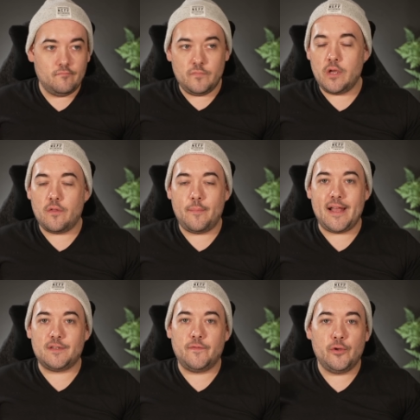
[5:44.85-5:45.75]
you know, the
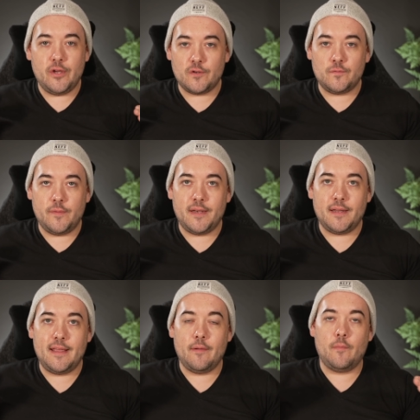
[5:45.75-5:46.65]
past few years we've
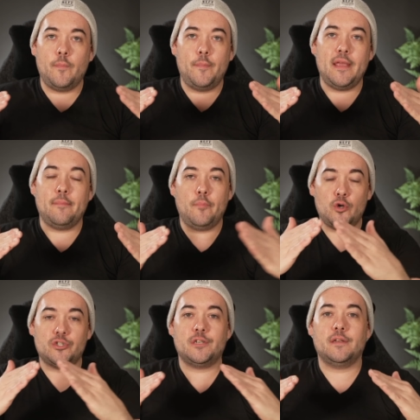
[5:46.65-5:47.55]
been uh, being
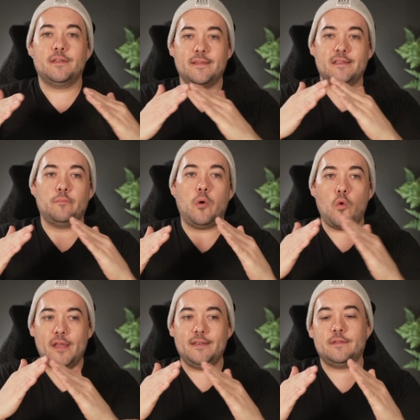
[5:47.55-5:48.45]
pushed to this
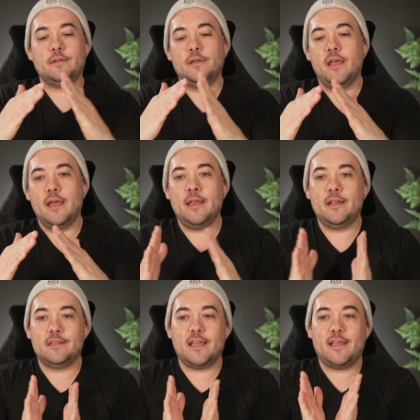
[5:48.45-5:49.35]
point, and
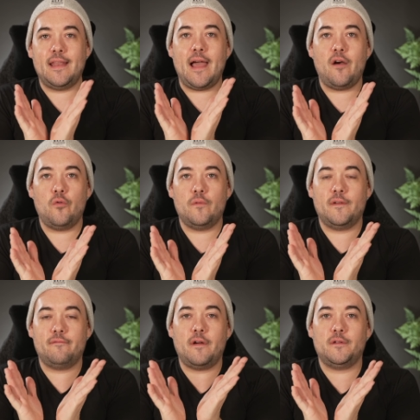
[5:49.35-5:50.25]
it's like now the
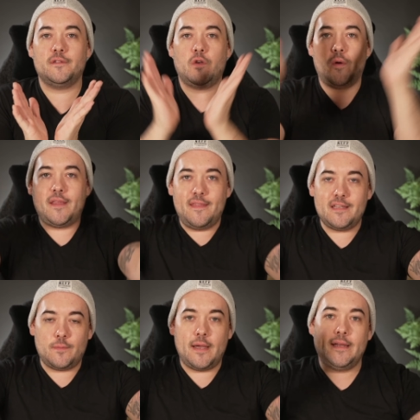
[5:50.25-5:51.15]
funnel is going
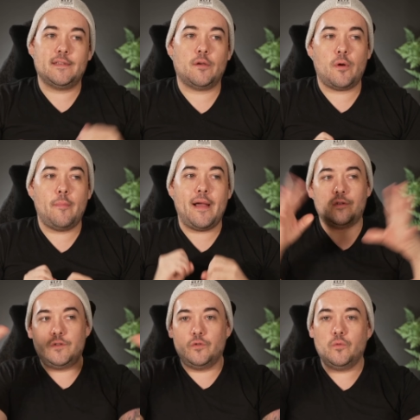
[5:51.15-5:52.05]
this way. It's like we're about
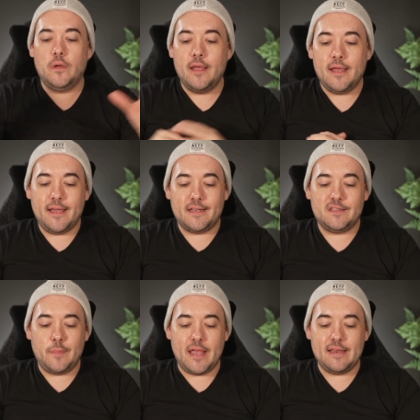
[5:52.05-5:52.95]
to
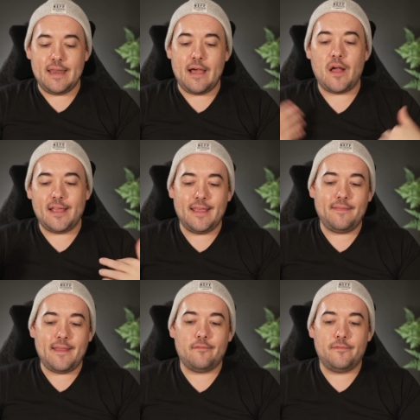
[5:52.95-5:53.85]
expand out. I get
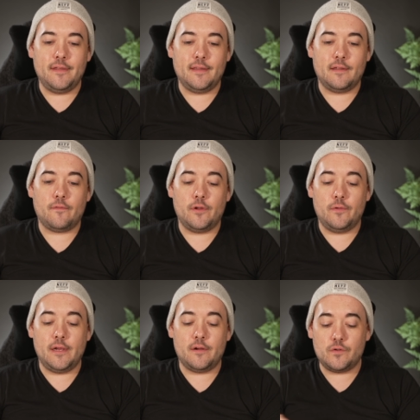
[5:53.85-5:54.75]
that feeling for you
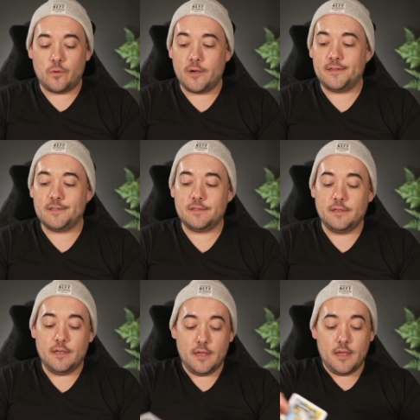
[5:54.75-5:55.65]
here, Taurus.
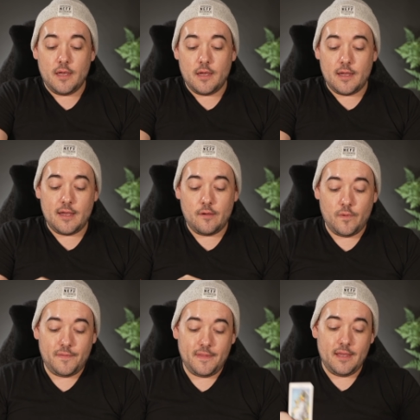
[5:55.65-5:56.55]
Uh,
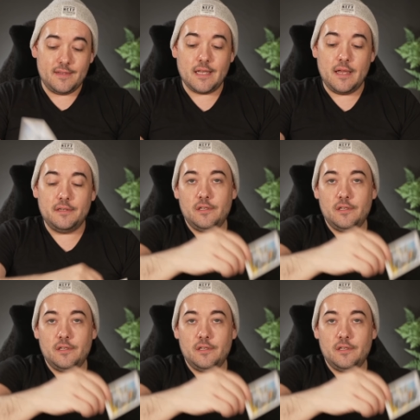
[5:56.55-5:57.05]
with the Sun,